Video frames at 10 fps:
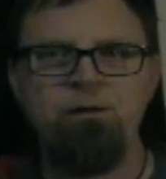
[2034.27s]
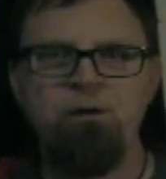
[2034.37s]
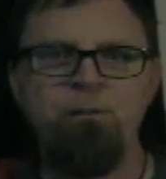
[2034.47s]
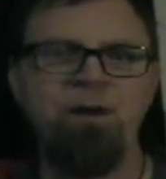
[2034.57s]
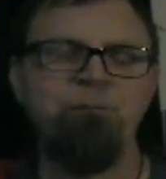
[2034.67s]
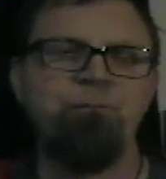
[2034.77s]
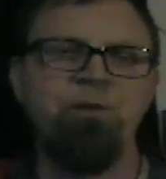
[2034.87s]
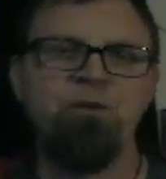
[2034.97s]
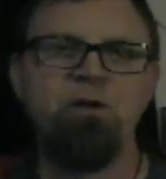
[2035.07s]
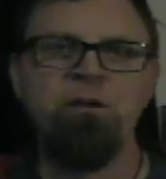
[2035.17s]
oh man,
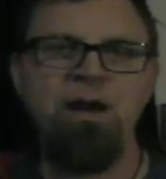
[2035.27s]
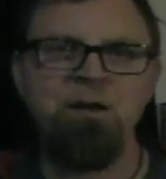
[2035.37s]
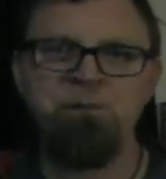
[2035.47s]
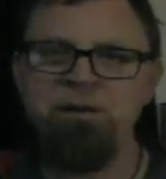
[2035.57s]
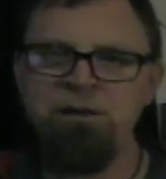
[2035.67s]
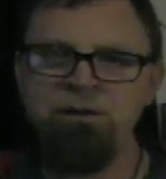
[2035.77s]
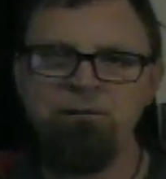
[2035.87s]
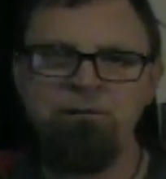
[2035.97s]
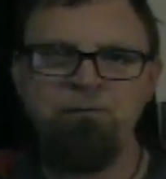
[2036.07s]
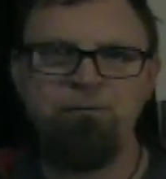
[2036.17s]
it's called Atmanin
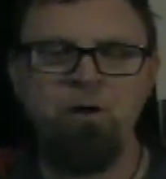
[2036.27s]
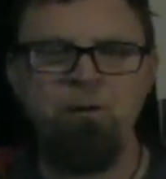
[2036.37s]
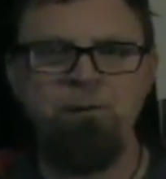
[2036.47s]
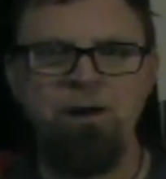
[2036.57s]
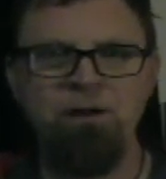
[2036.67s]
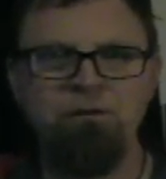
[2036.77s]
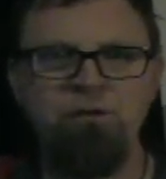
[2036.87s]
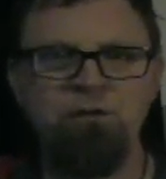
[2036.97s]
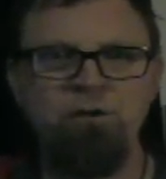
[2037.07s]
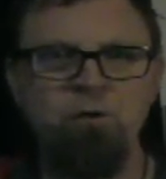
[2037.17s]
from uh,
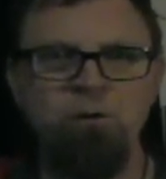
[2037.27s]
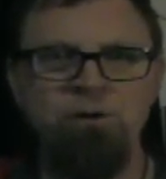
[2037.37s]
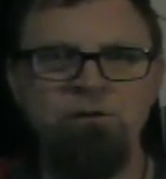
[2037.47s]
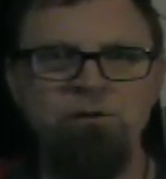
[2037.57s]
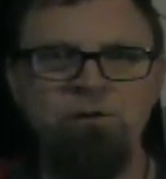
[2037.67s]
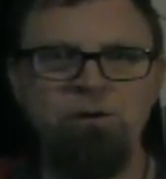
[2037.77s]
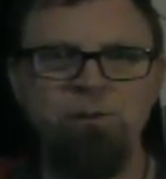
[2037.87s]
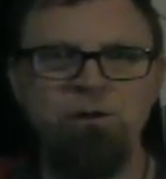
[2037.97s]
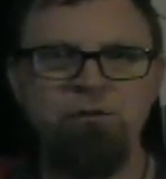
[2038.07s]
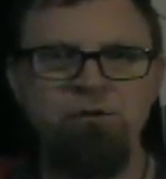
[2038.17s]
Toss a Coin to Your
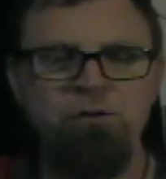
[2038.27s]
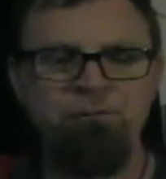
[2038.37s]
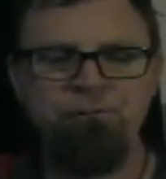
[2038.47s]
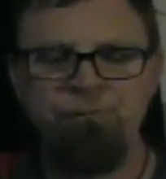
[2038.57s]
Monster.